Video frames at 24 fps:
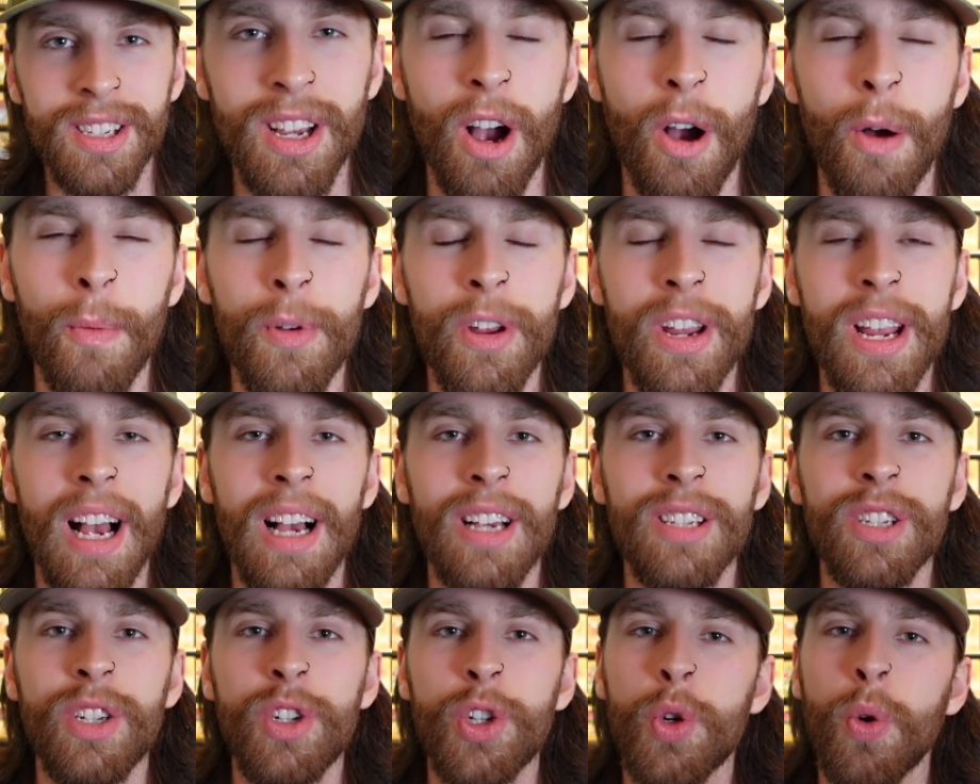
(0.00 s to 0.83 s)
I hope you
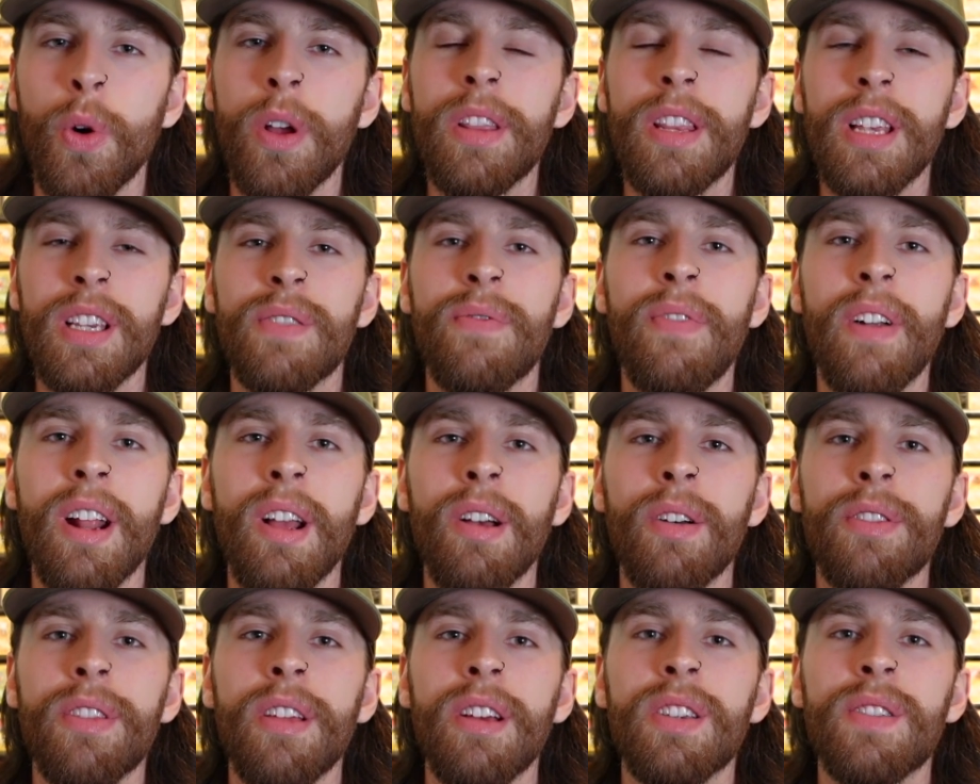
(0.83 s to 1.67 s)
guys enjoyed this
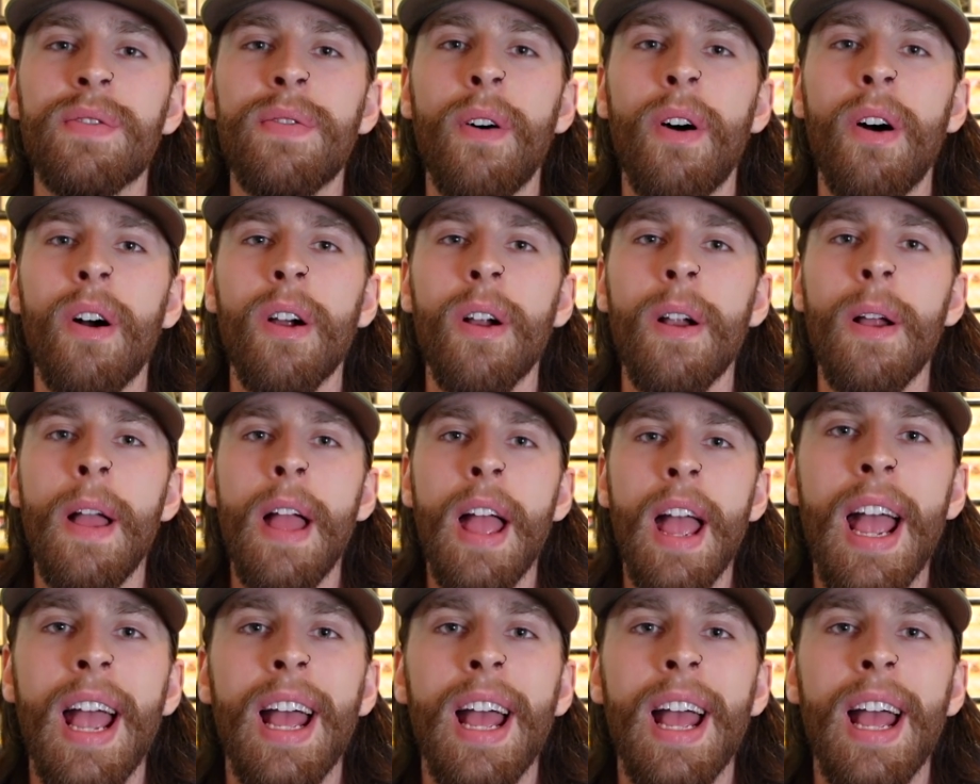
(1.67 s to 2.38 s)
video thus far,